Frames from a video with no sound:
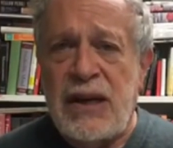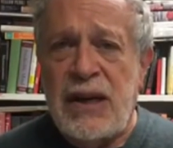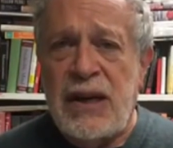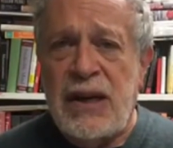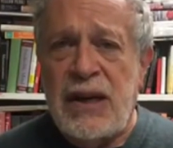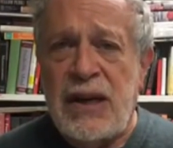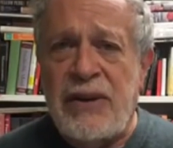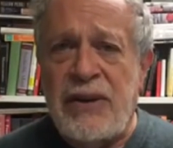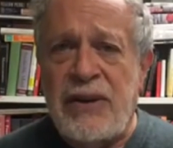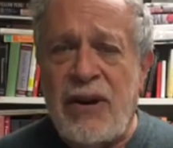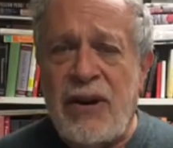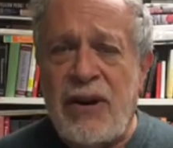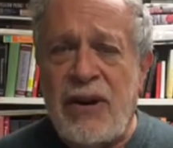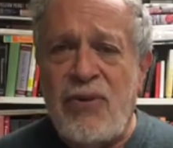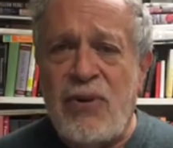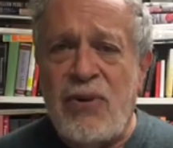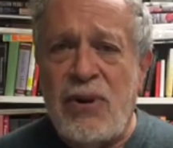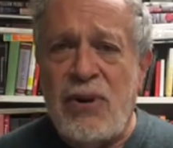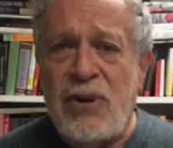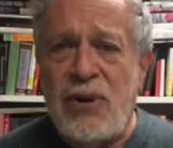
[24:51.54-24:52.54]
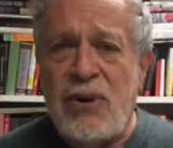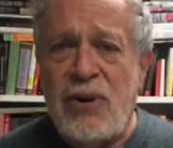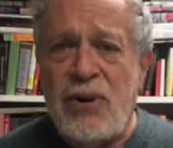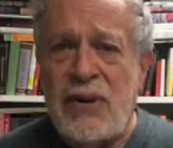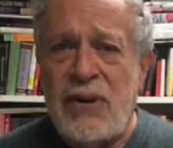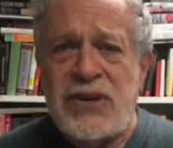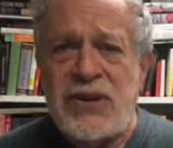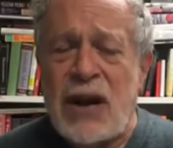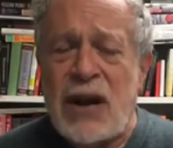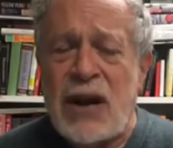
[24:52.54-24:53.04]
and therefore
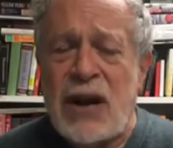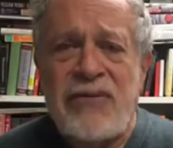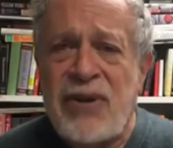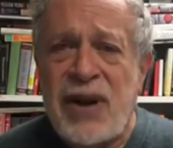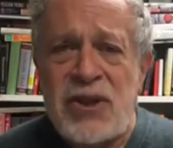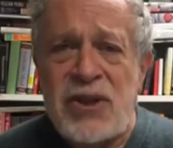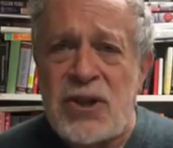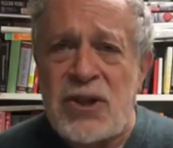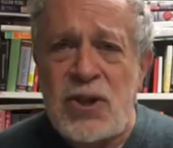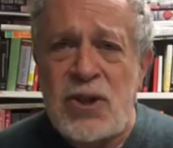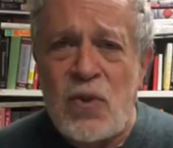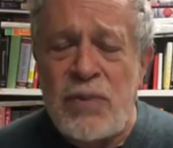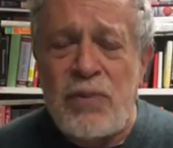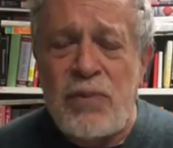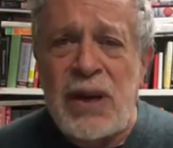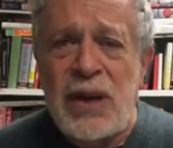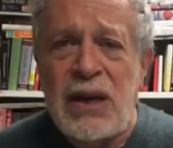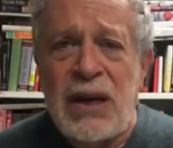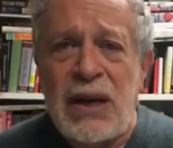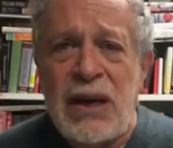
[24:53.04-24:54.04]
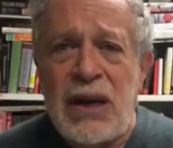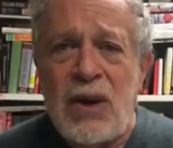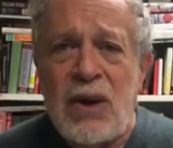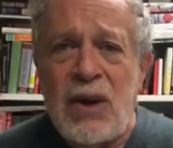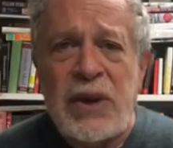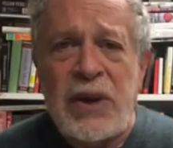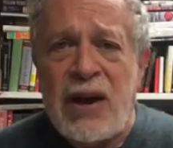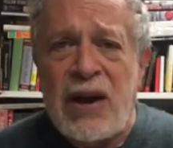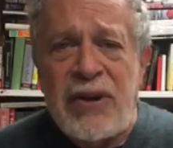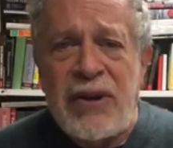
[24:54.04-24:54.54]
those sacrifices would be
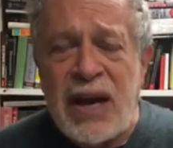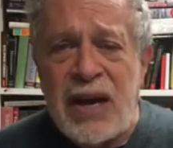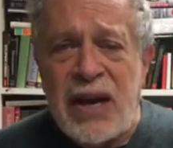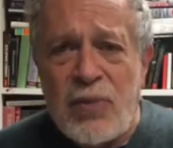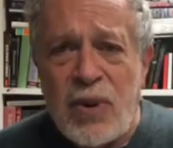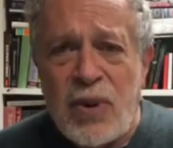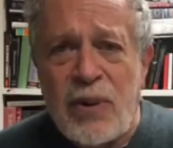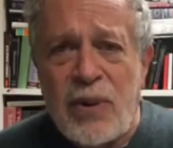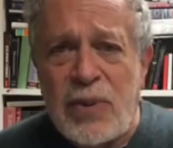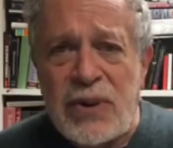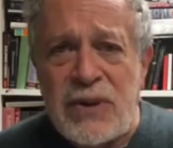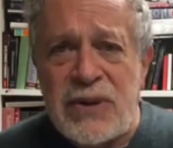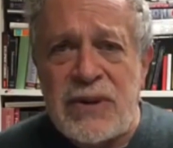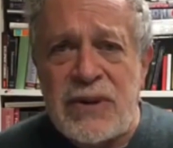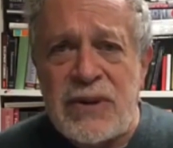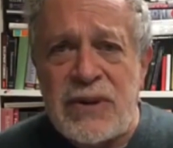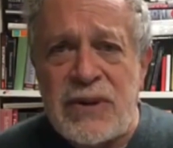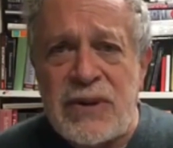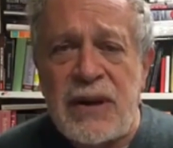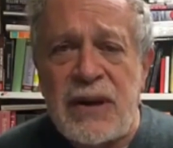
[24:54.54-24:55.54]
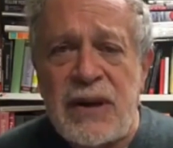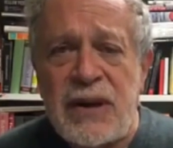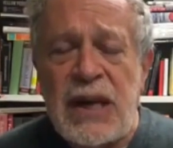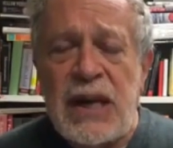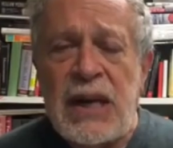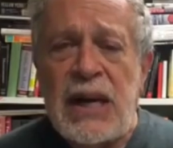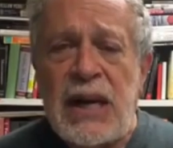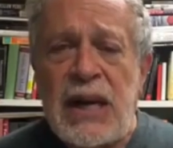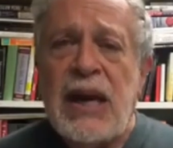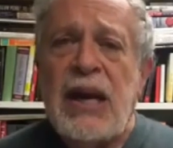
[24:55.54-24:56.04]
without any purpose.
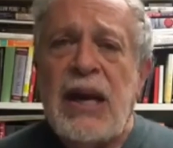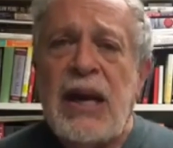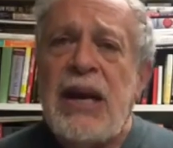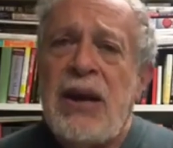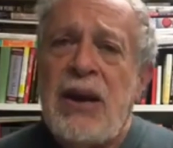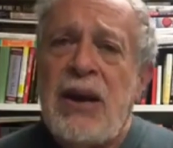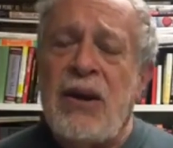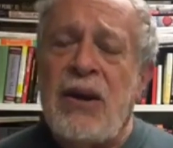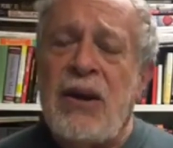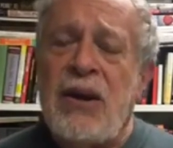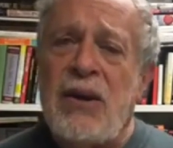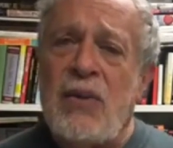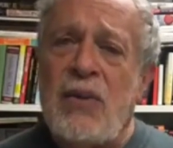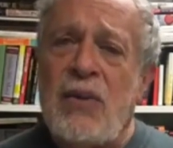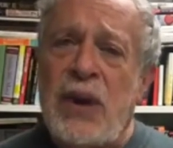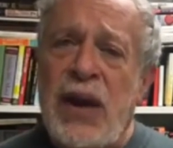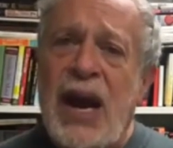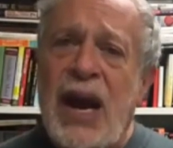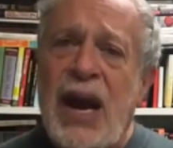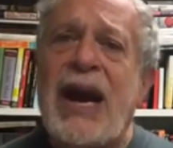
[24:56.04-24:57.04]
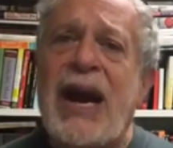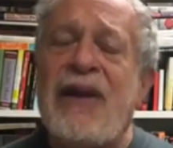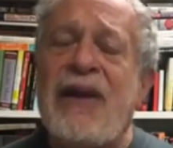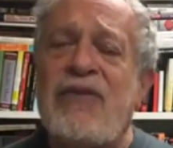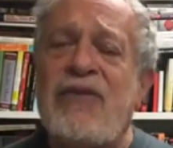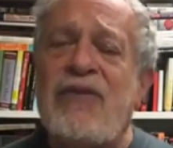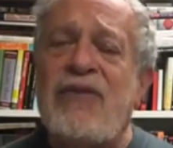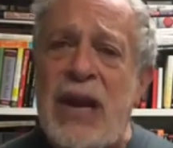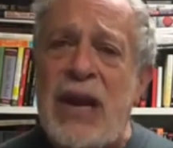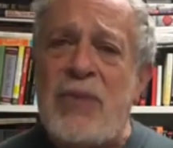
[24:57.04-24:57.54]
Here we
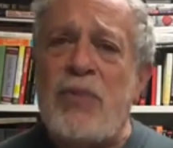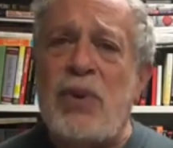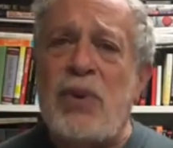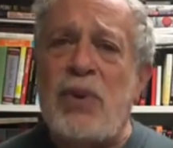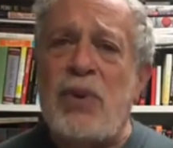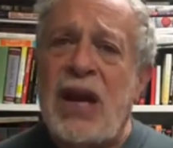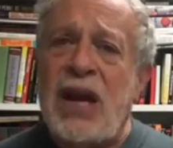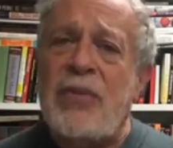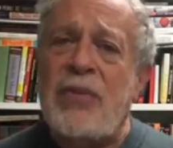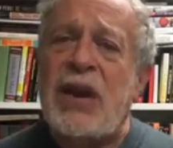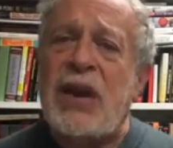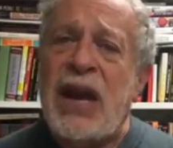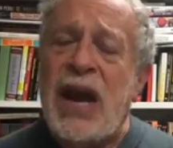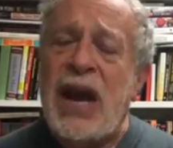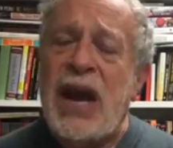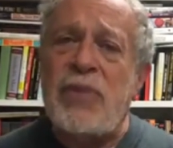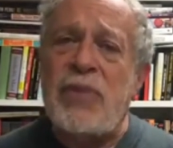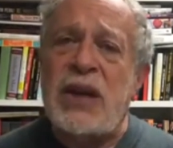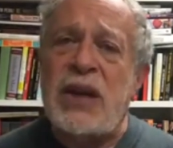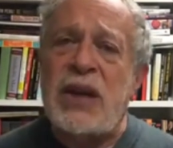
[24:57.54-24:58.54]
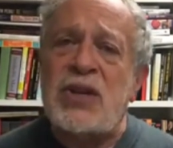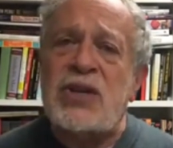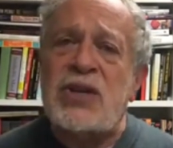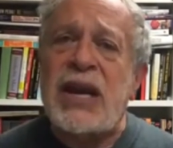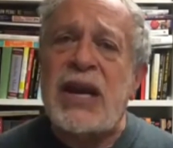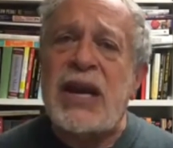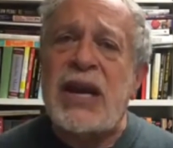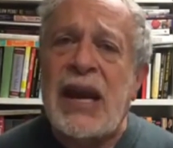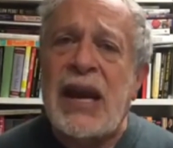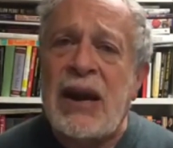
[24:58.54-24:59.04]
have people coming out because
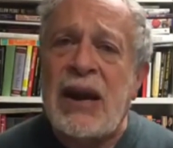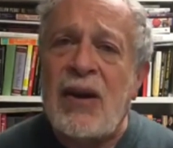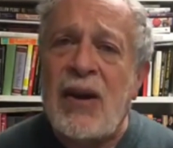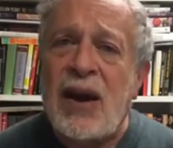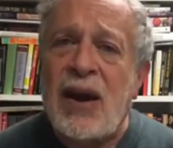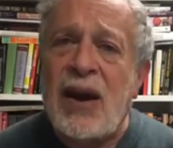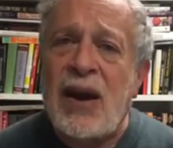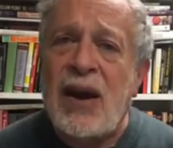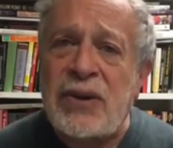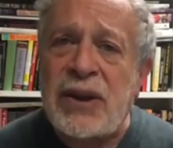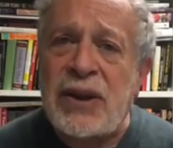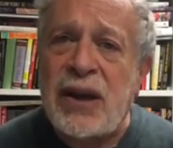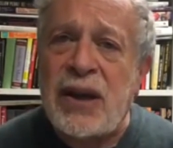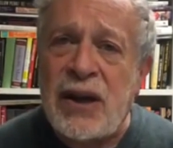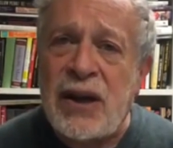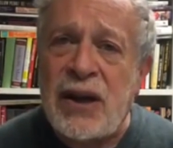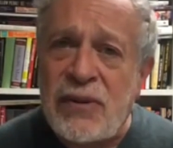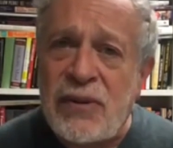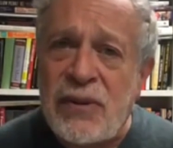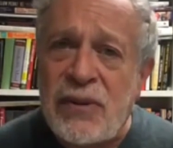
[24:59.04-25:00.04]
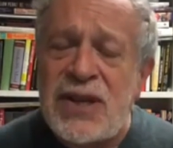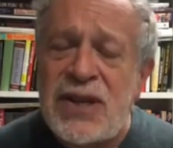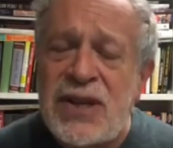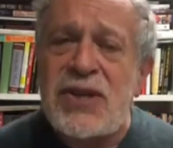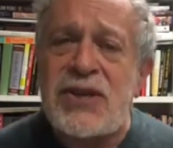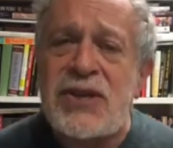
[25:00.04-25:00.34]
they care about the country. This